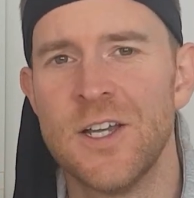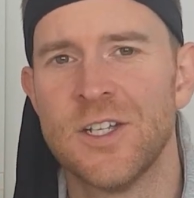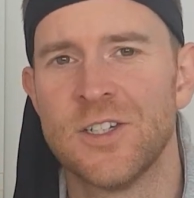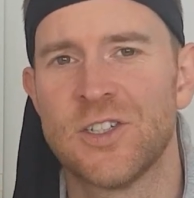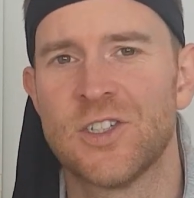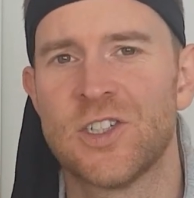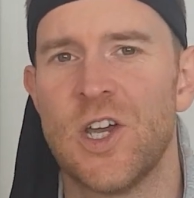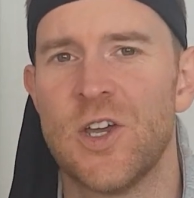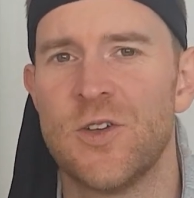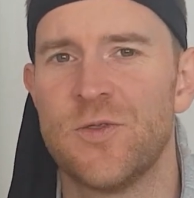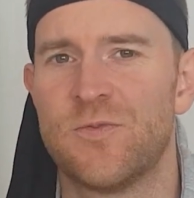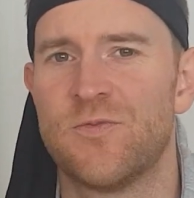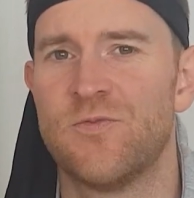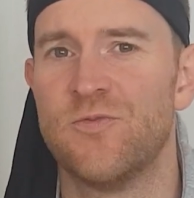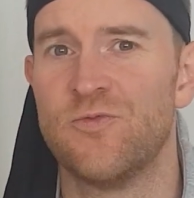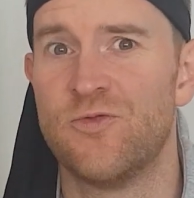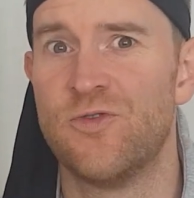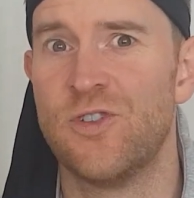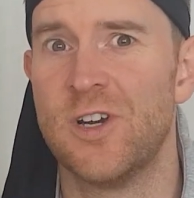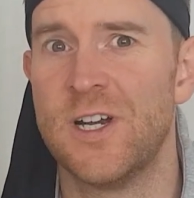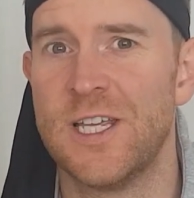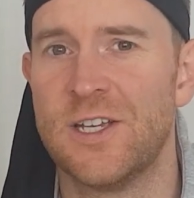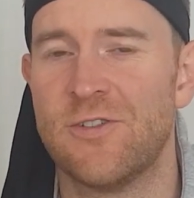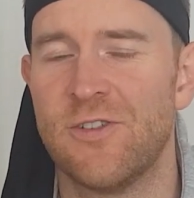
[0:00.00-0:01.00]
So
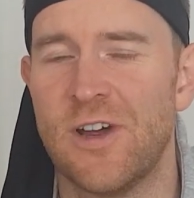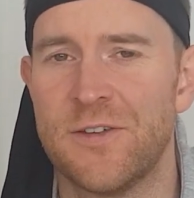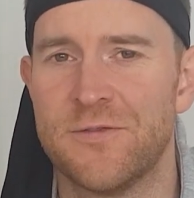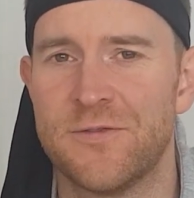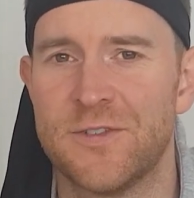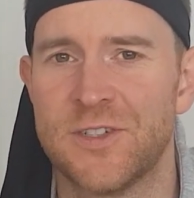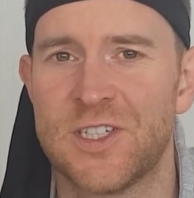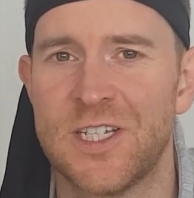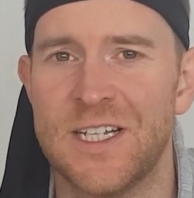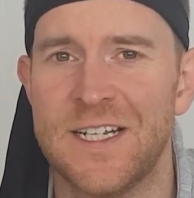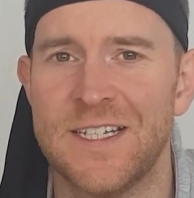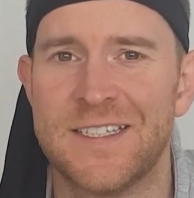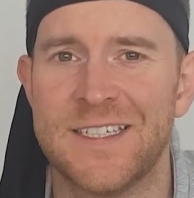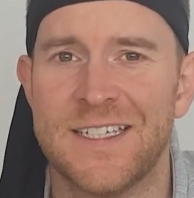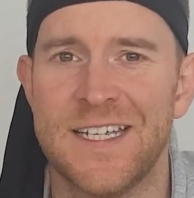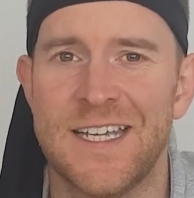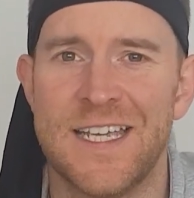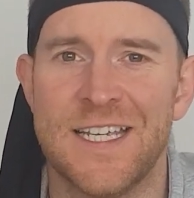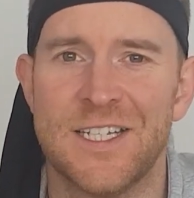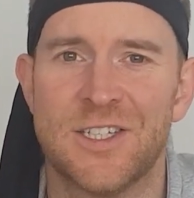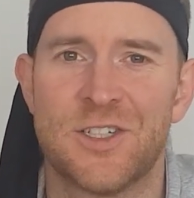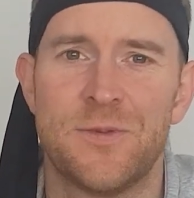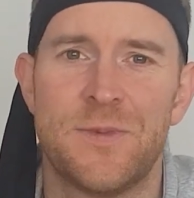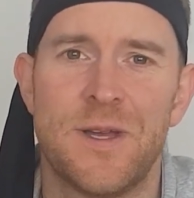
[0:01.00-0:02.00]
really great
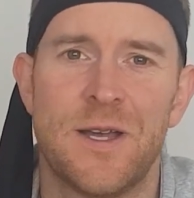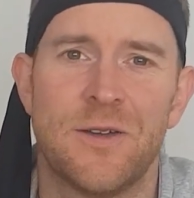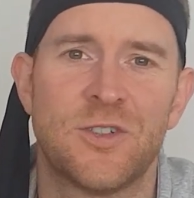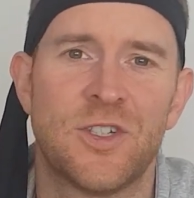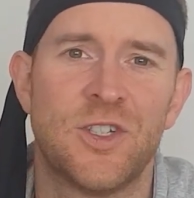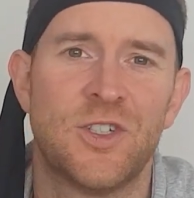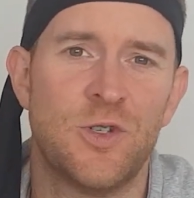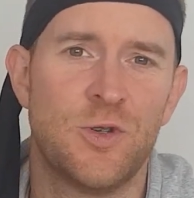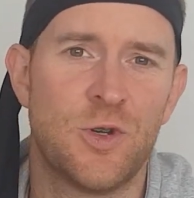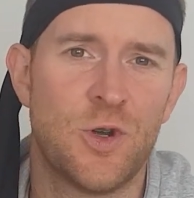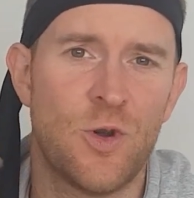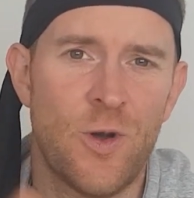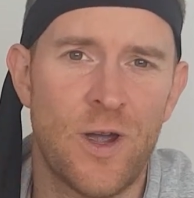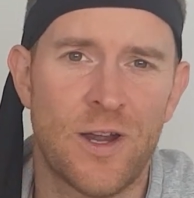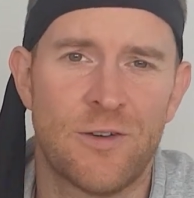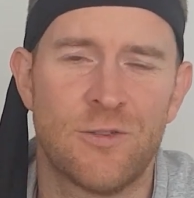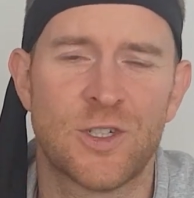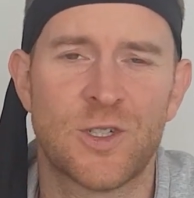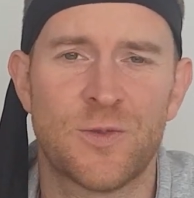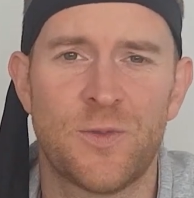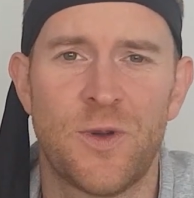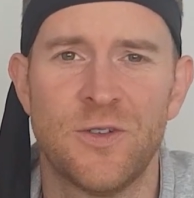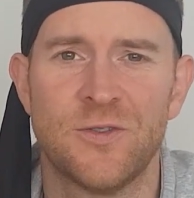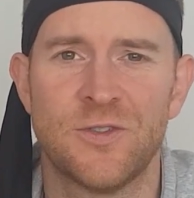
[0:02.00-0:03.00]
facility is to be able to do quick
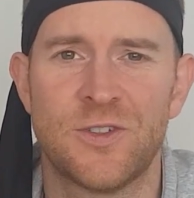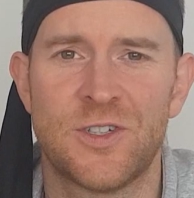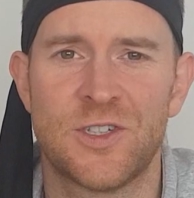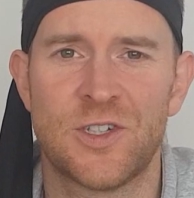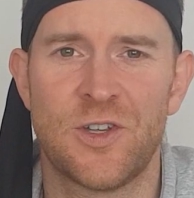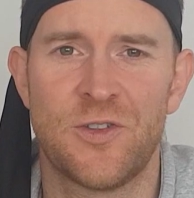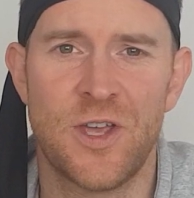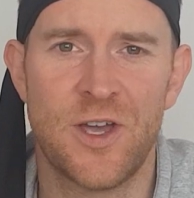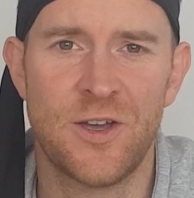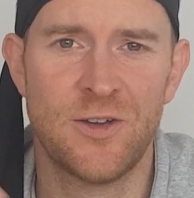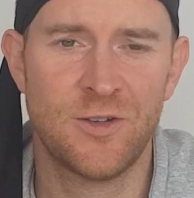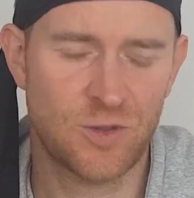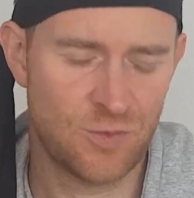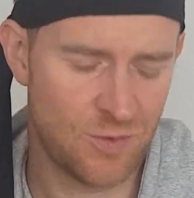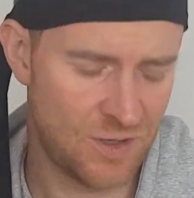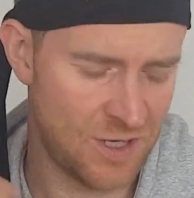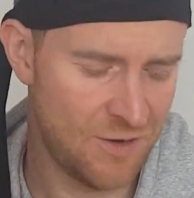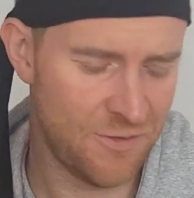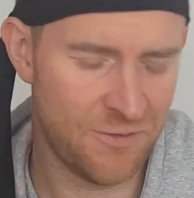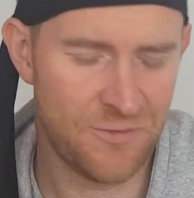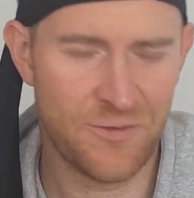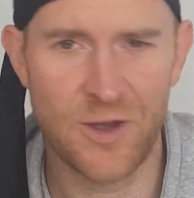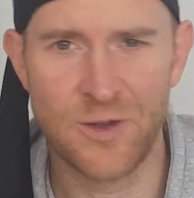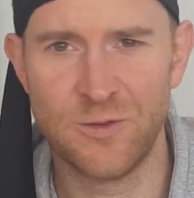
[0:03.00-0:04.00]
responses on those
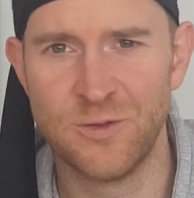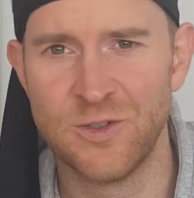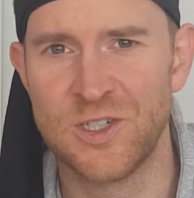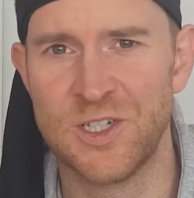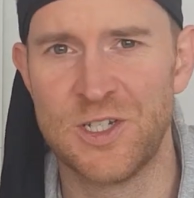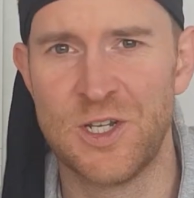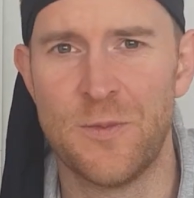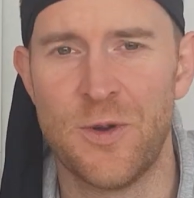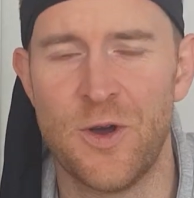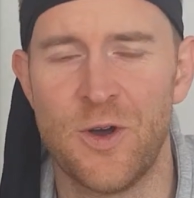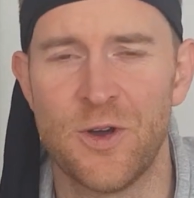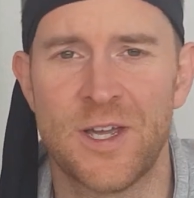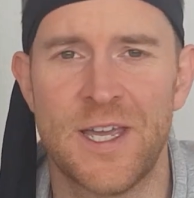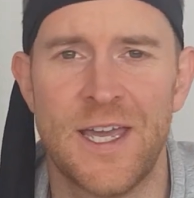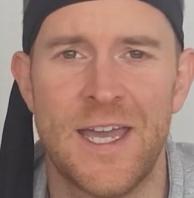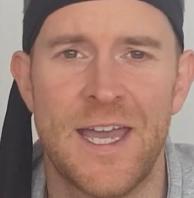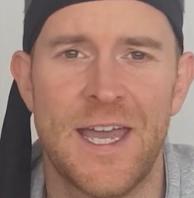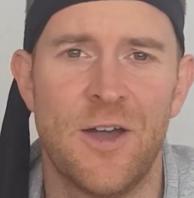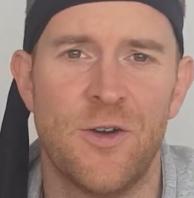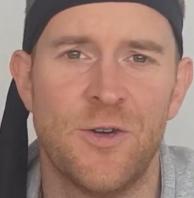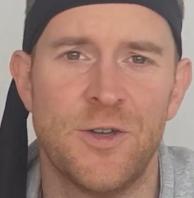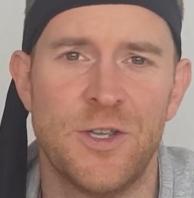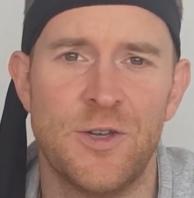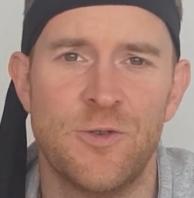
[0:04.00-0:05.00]
when your phone's in your
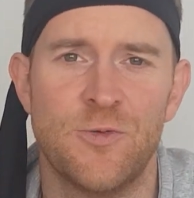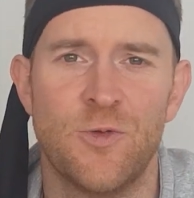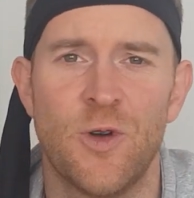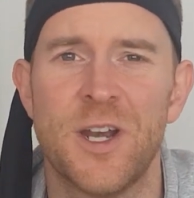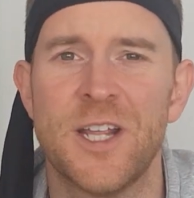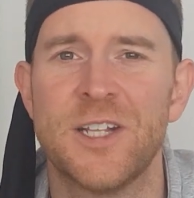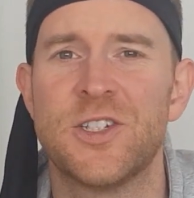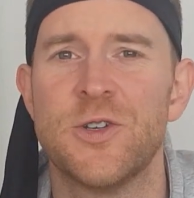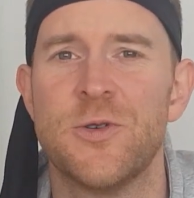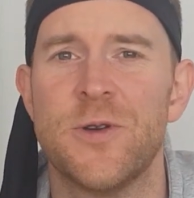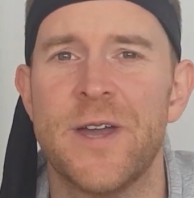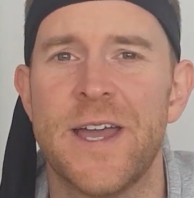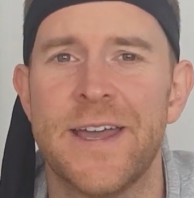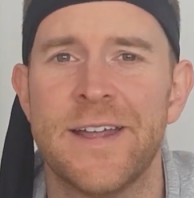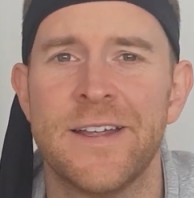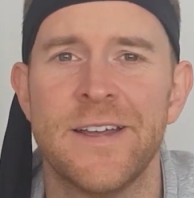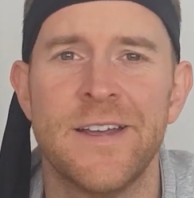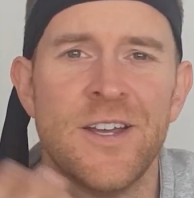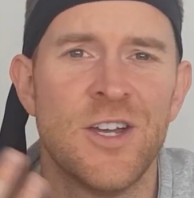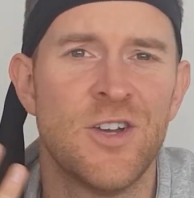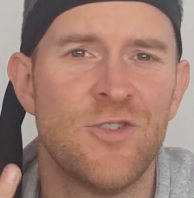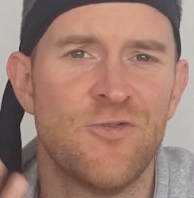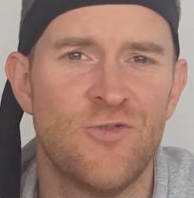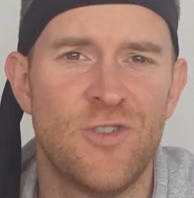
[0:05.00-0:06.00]
pocket, or you want to do
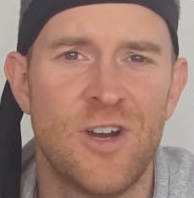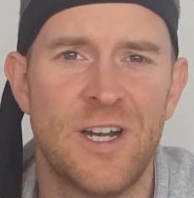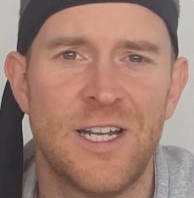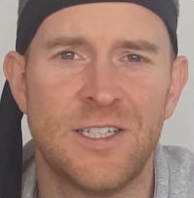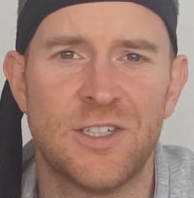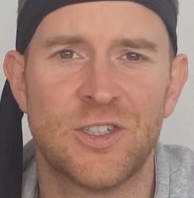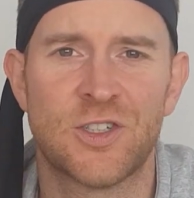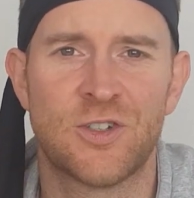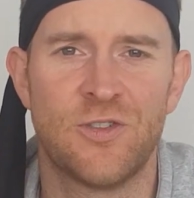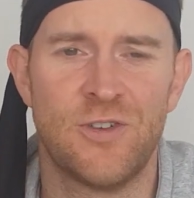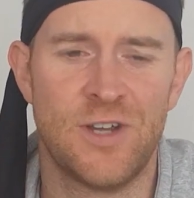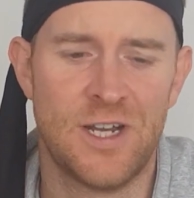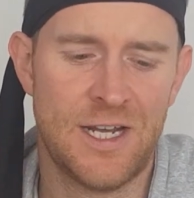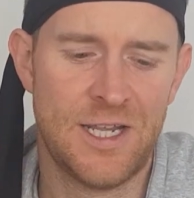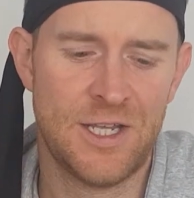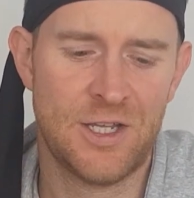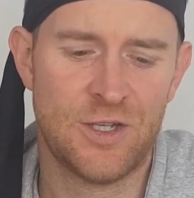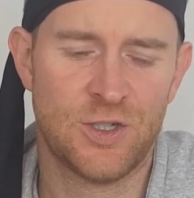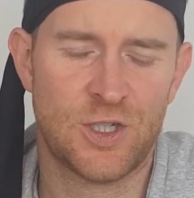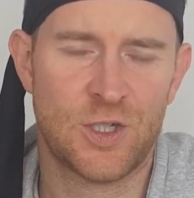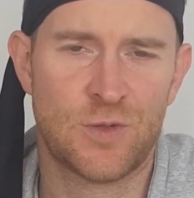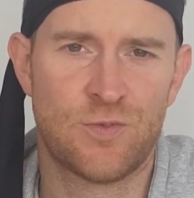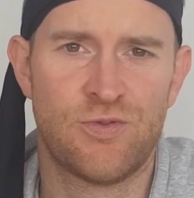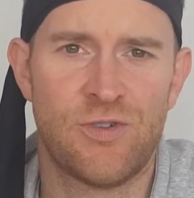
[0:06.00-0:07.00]
it really discreetly. You
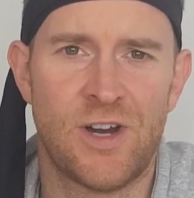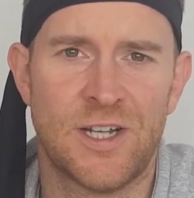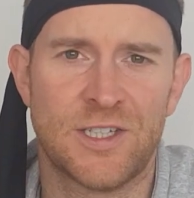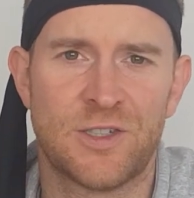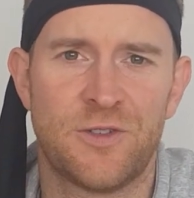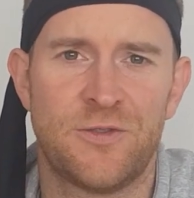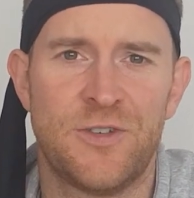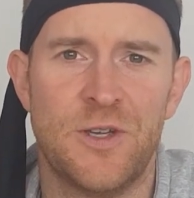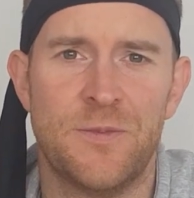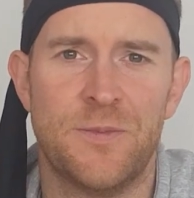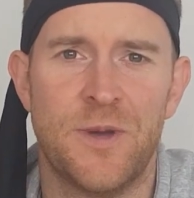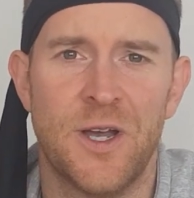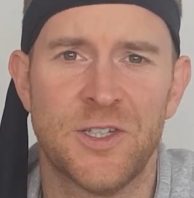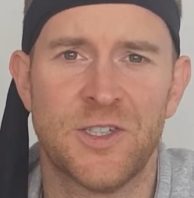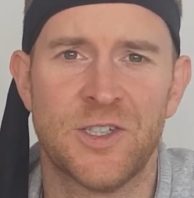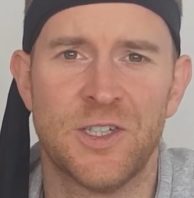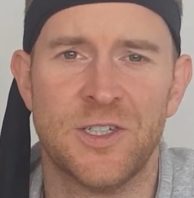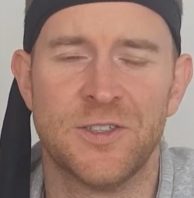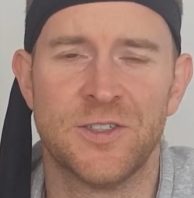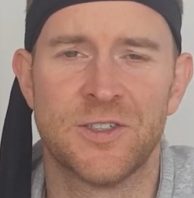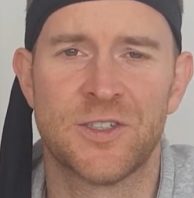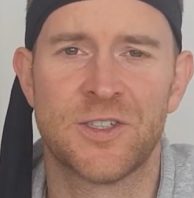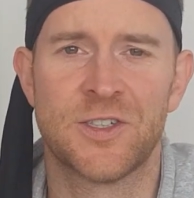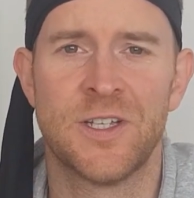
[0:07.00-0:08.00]
can just press a few
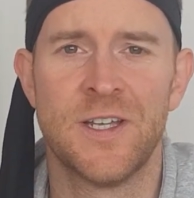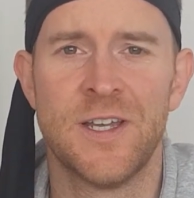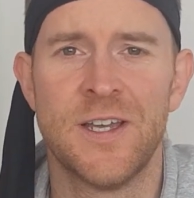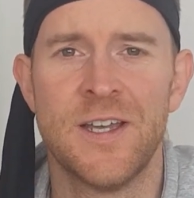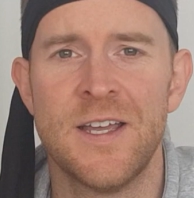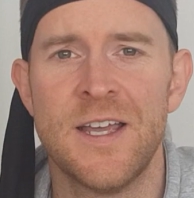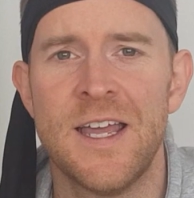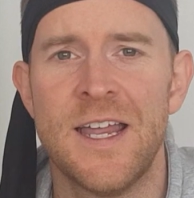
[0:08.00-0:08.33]
buttons.